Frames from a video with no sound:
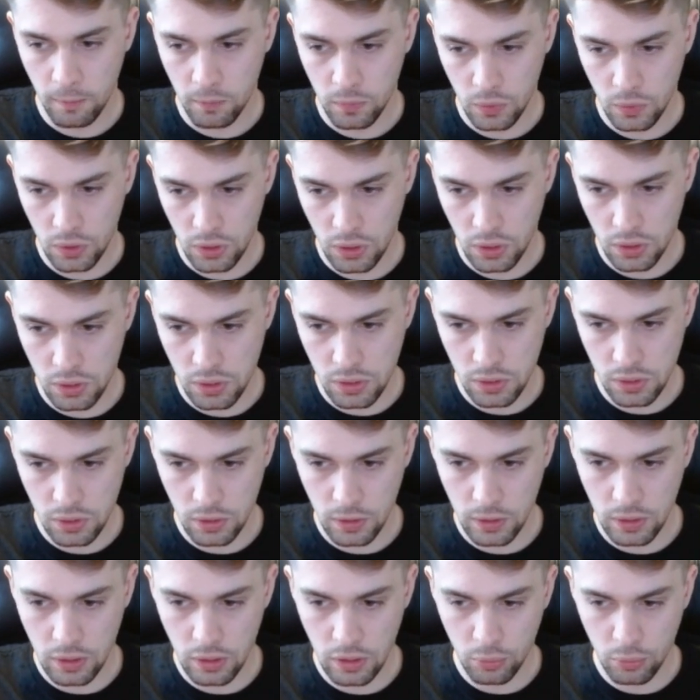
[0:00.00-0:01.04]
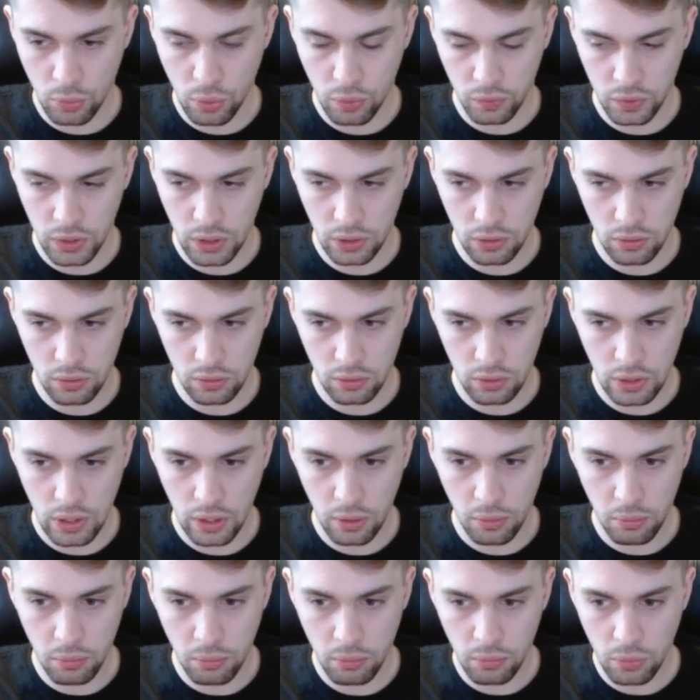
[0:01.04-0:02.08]
is a move that I
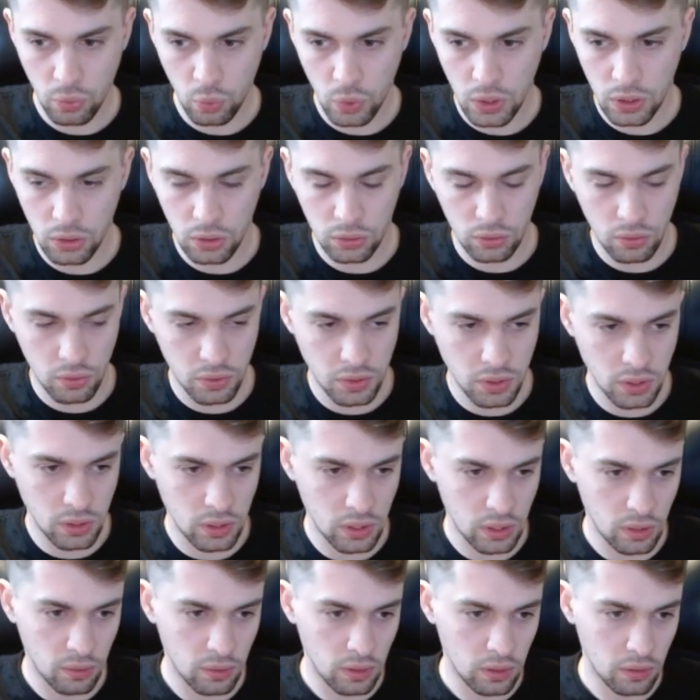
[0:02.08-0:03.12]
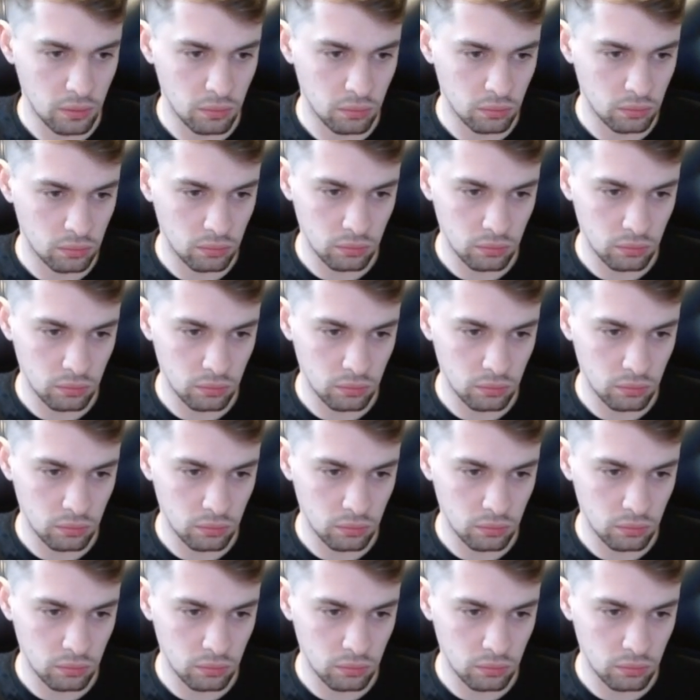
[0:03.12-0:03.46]
will not consider a